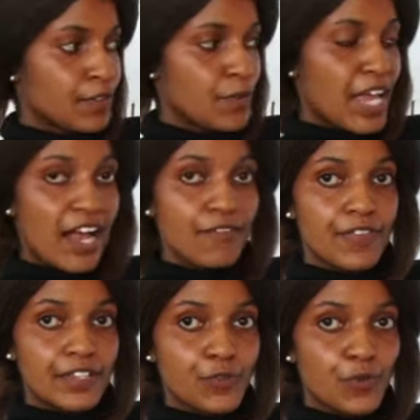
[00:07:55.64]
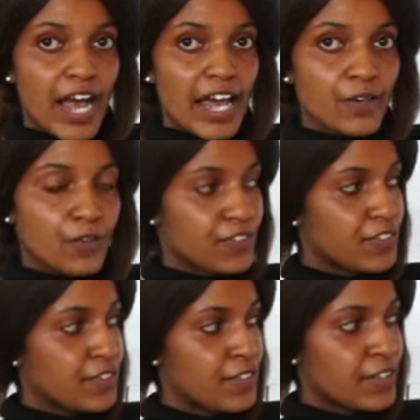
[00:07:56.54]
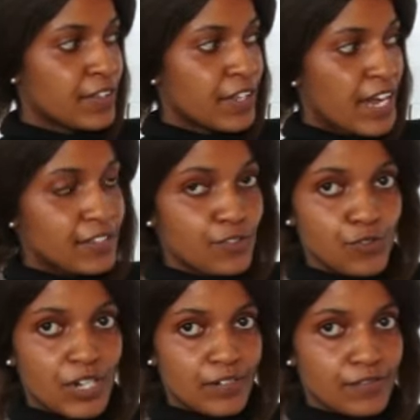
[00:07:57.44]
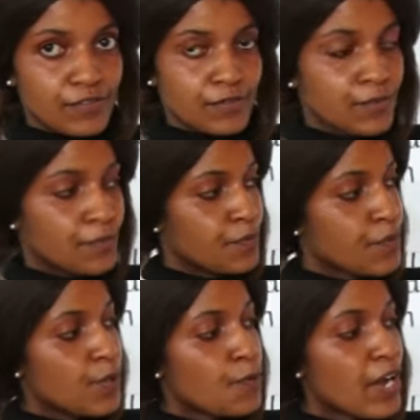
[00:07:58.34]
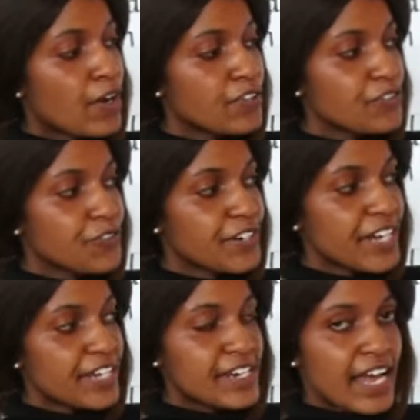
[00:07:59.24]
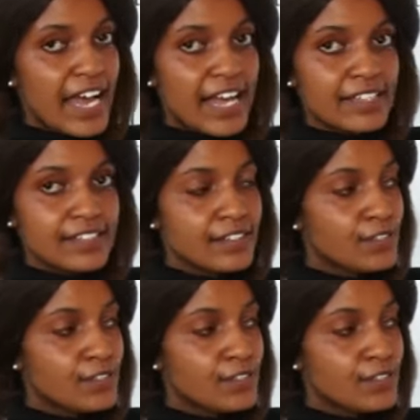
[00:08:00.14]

We have the 2 arrows at 12. We are going to read as